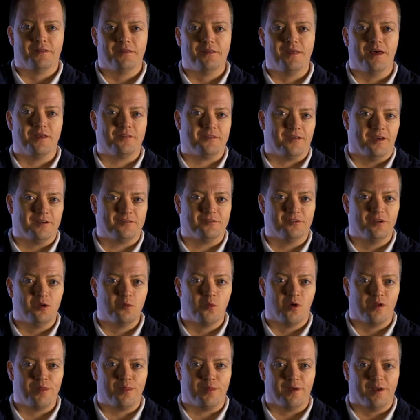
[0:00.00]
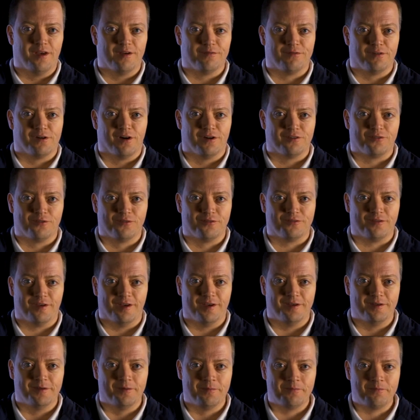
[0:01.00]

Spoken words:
There's actually one thing I forgot to say.